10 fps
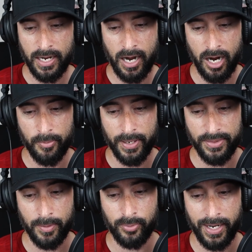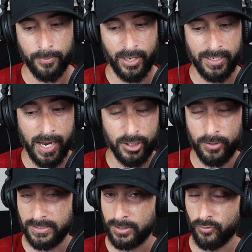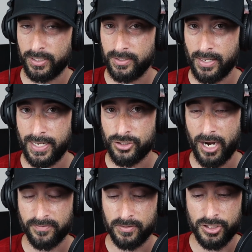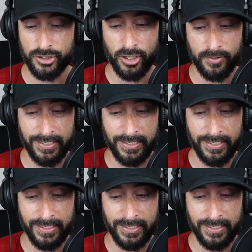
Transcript: And then Brandon Ayuk is the rookie that they drafted this year.